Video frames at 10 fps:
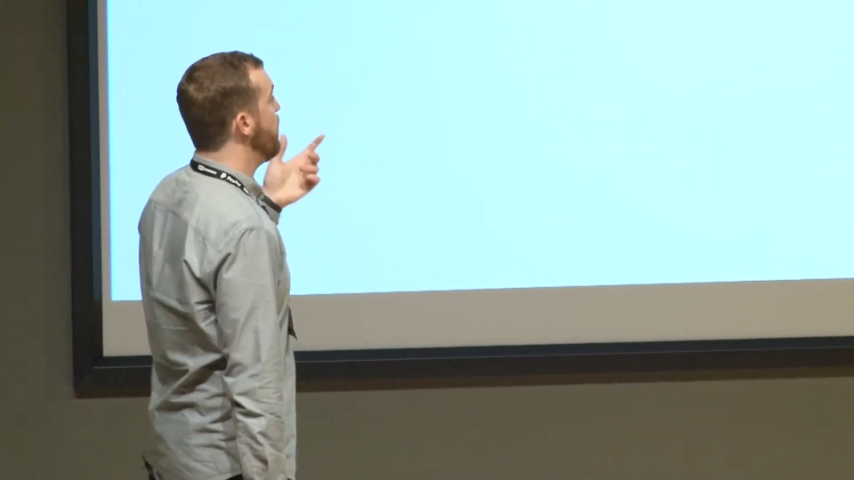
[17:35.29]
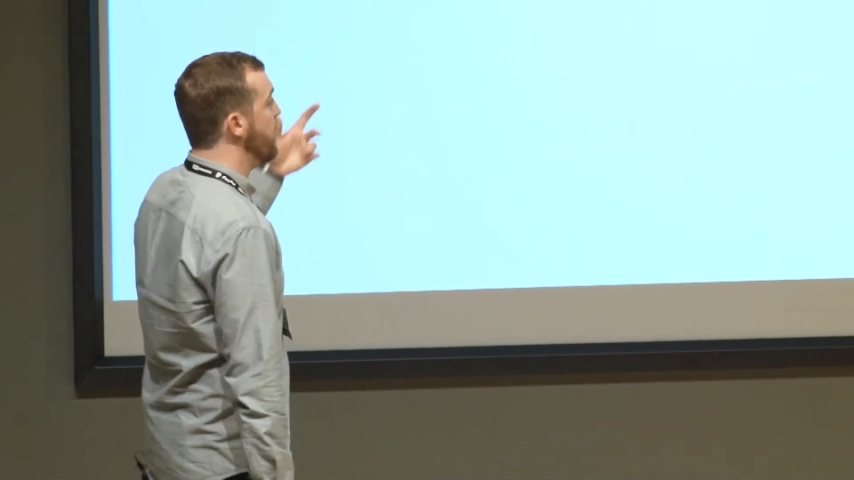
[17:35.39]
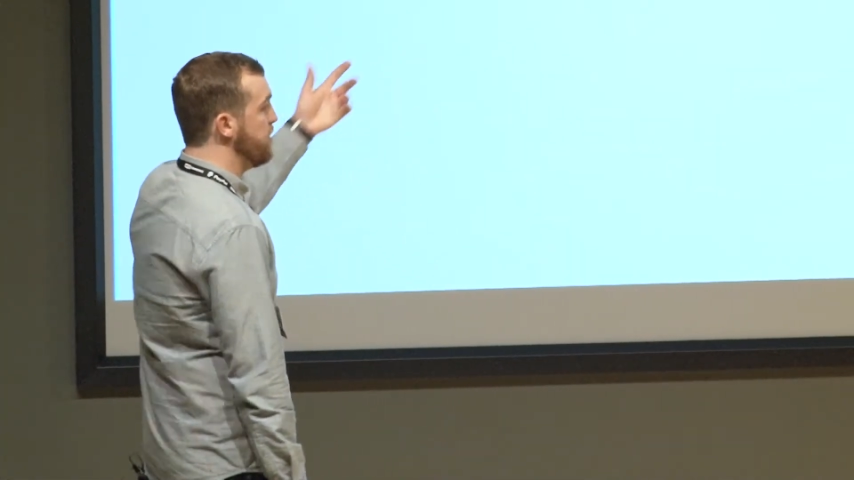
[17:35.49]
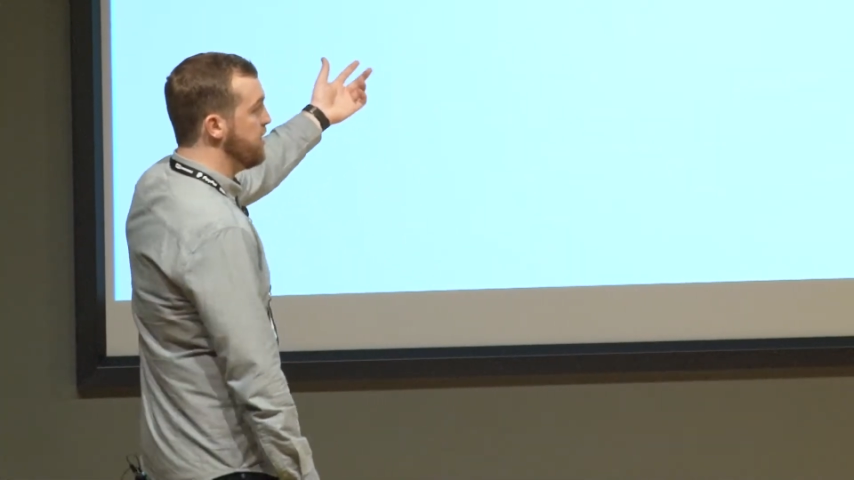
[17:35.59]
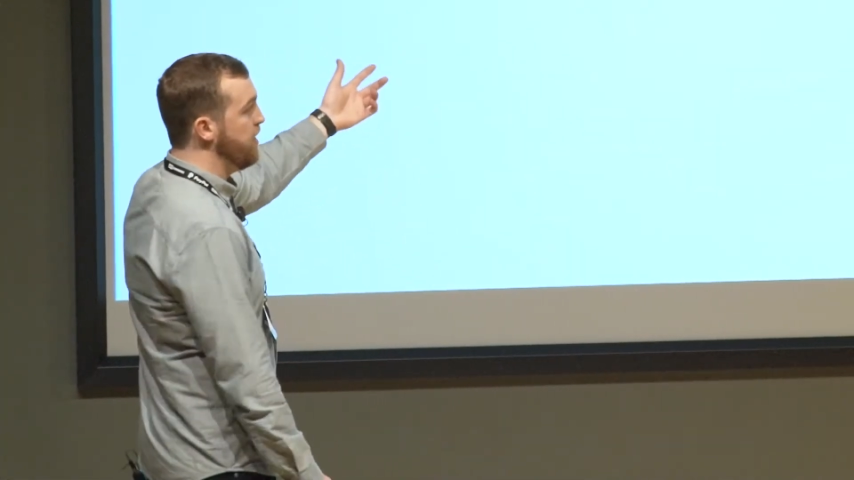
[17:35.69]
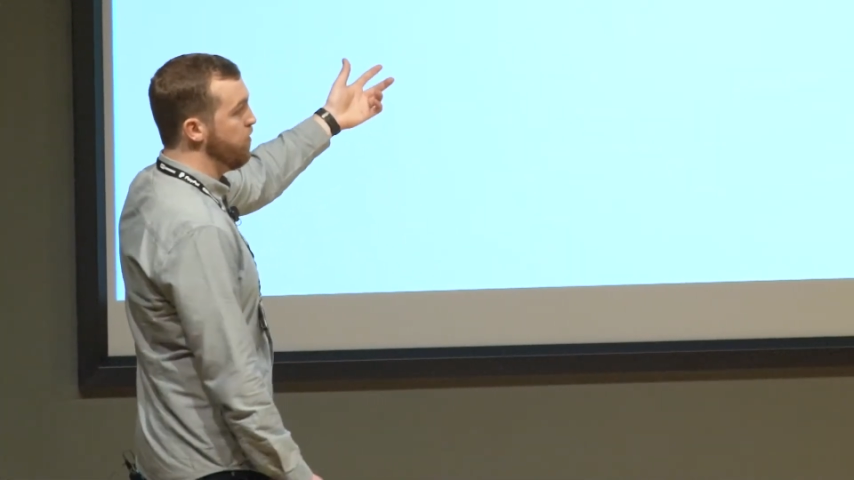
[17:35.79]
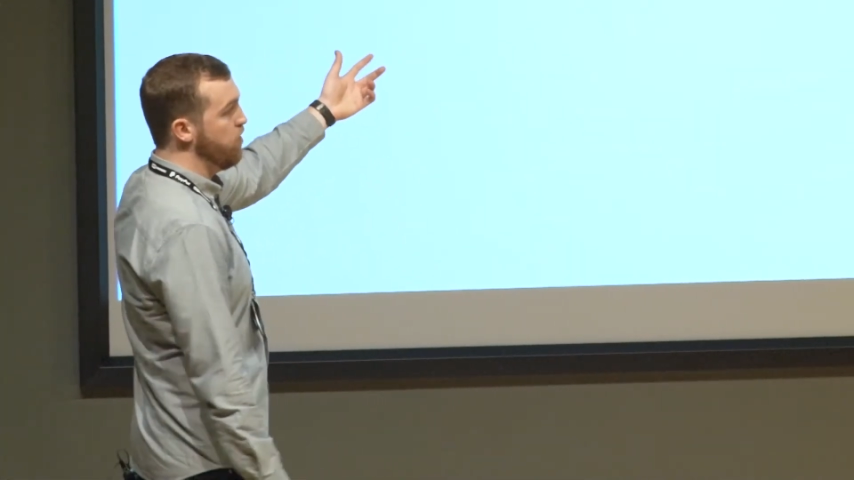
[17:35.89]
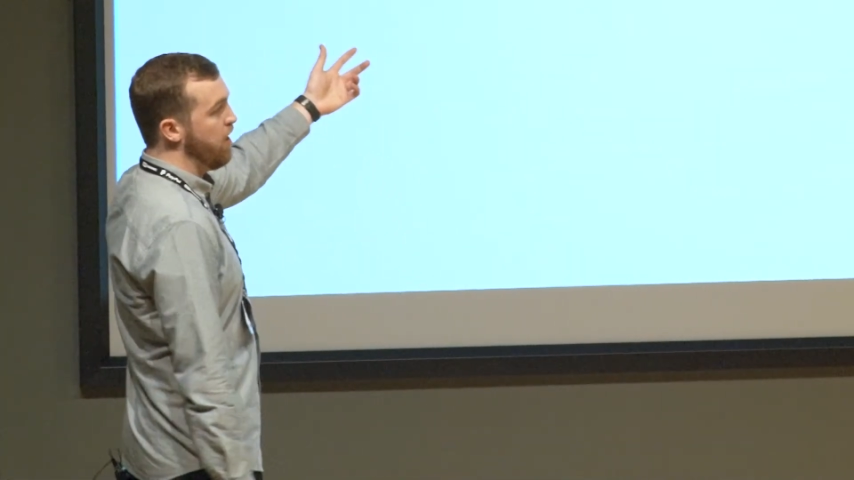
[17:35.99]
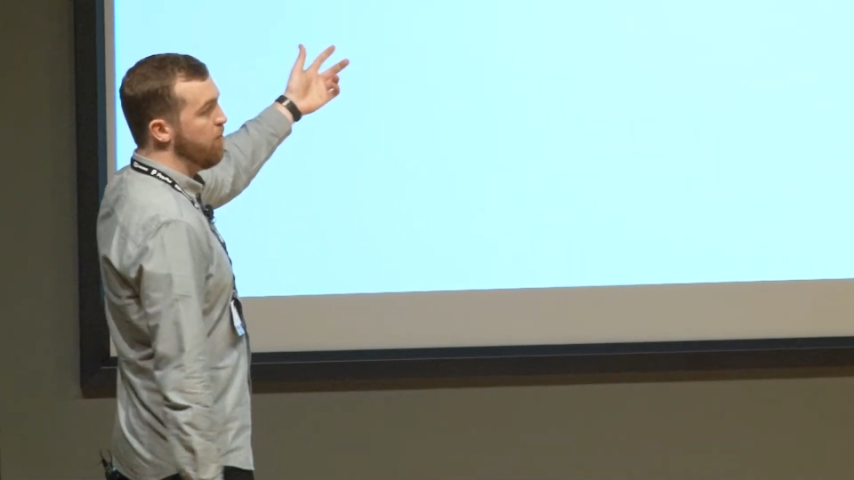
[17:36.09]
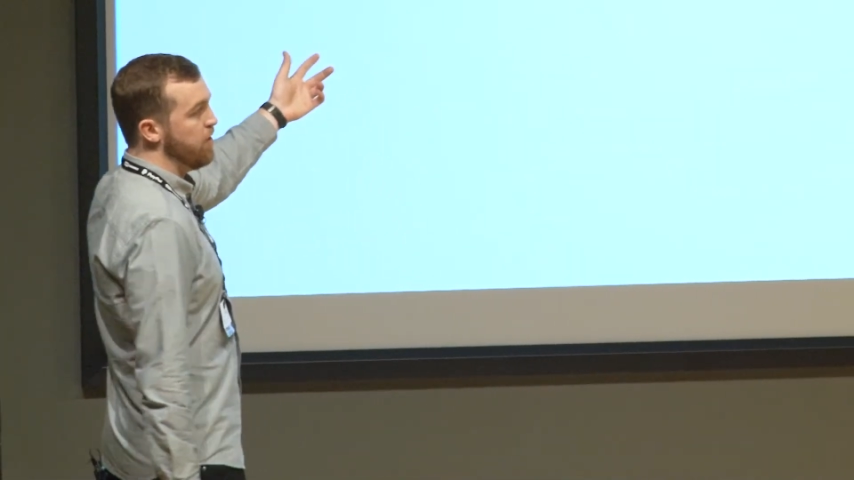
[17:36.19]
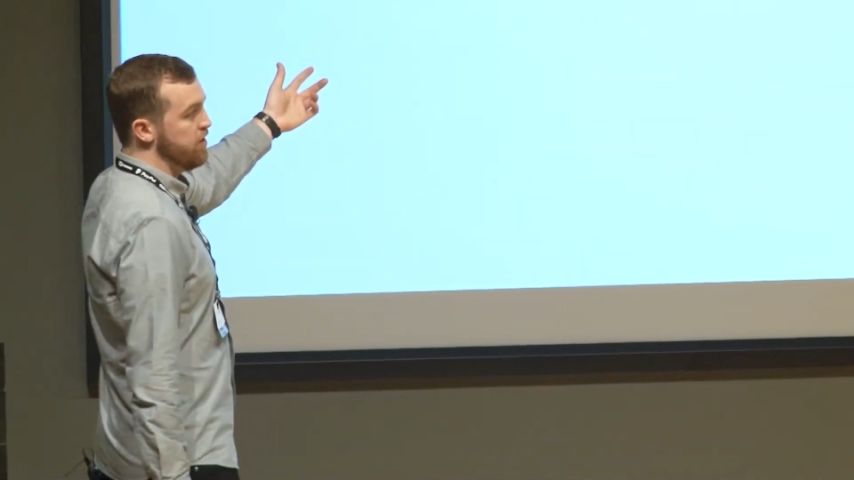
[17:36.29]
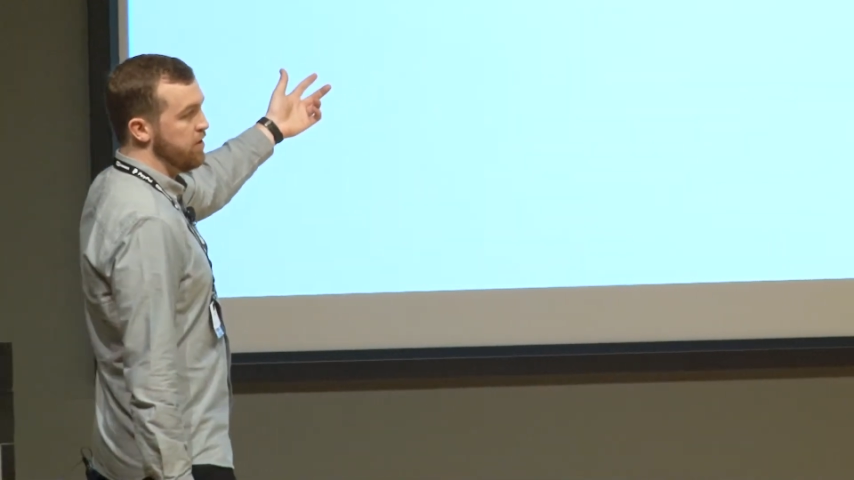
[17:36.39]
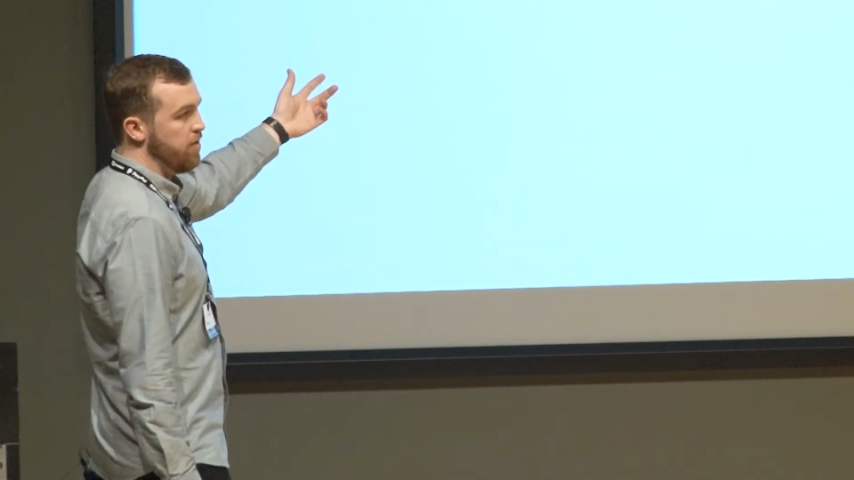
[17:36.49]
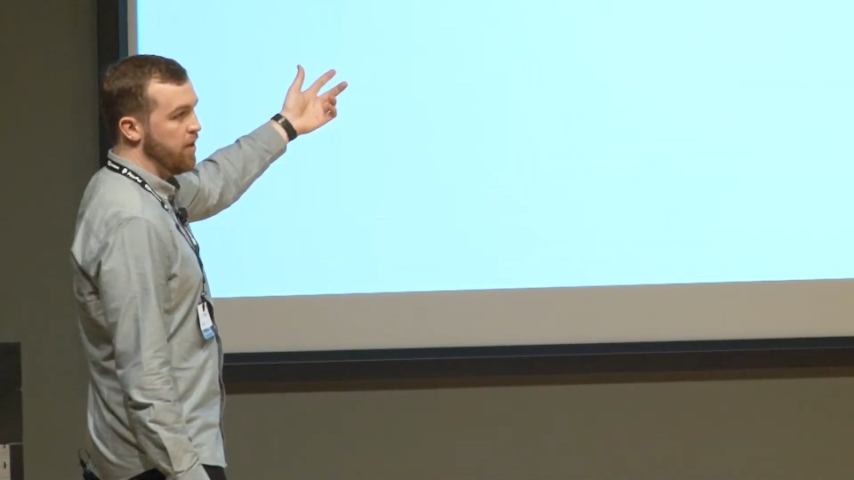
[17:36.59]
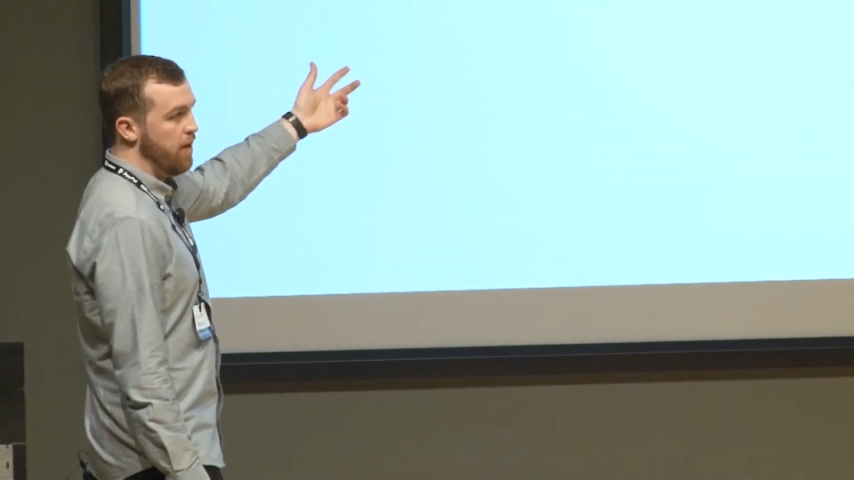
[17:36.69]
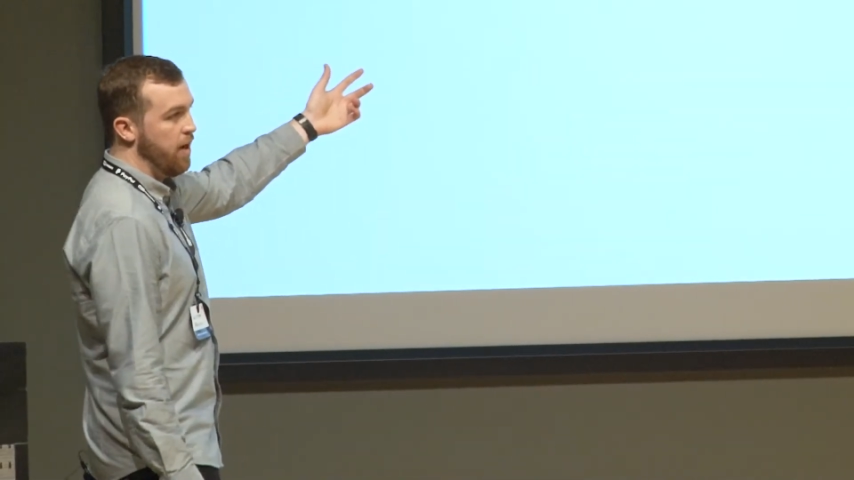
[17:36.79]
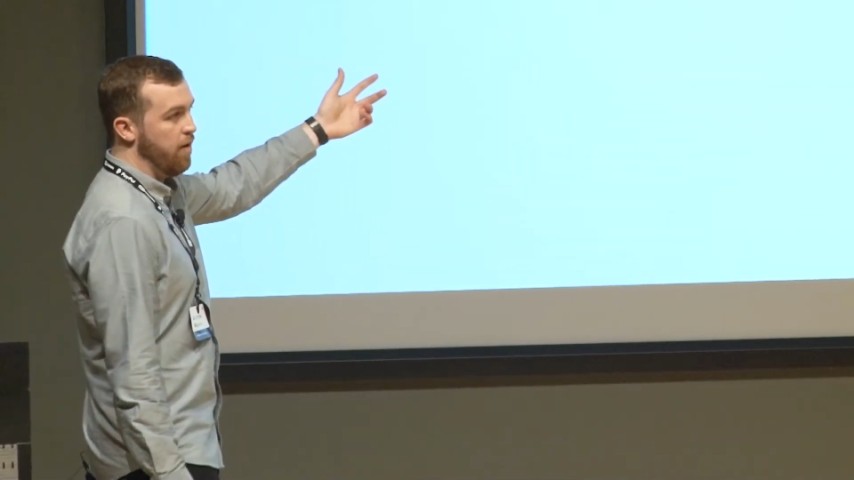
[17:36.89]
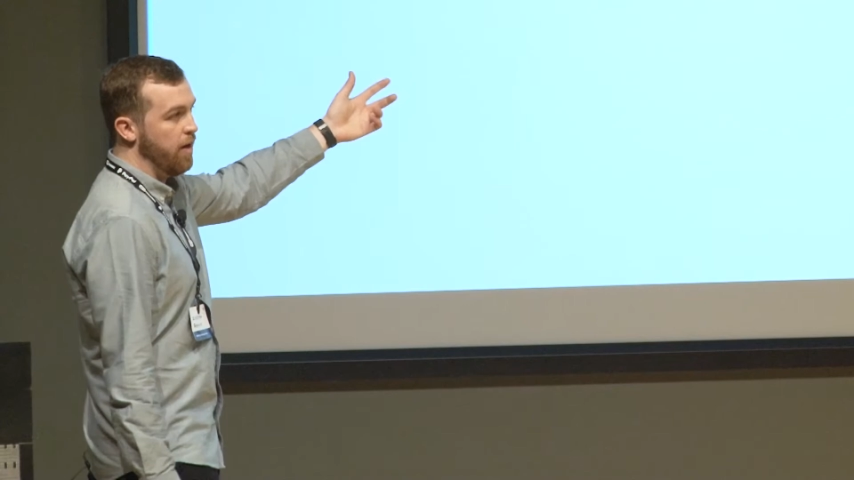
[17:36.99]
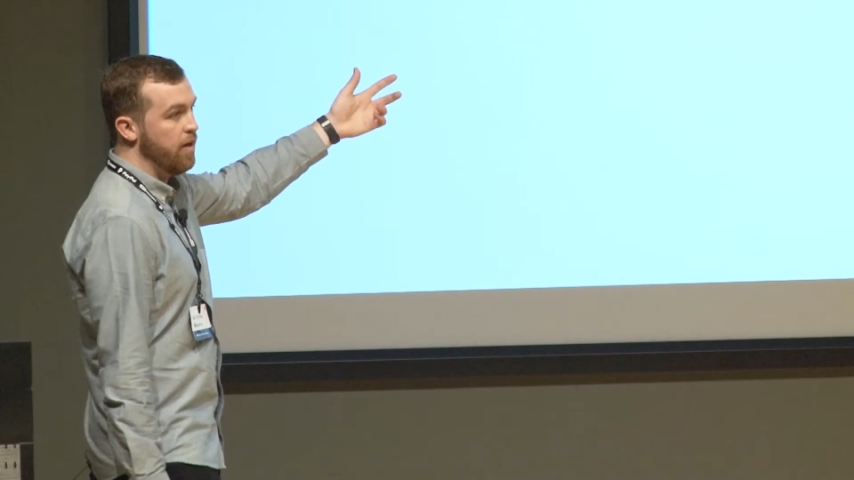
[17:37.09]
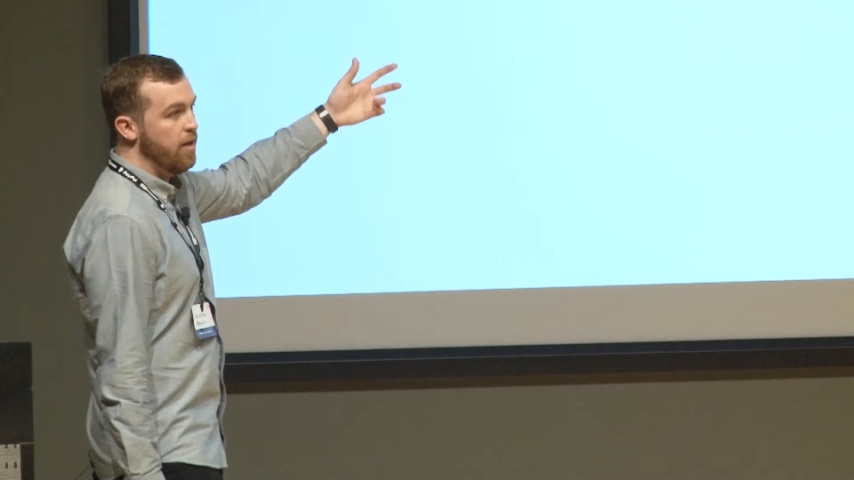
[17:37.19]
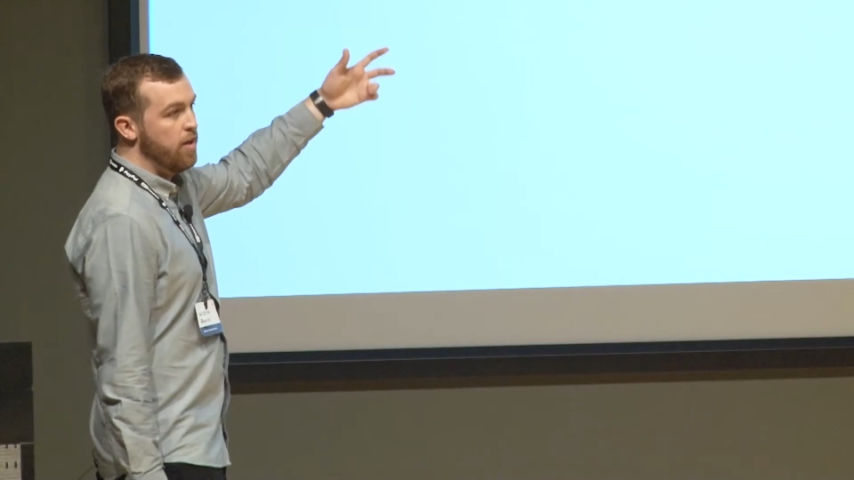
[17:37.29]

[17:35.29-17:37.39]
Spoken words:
and you can see a few companies are doing it now, like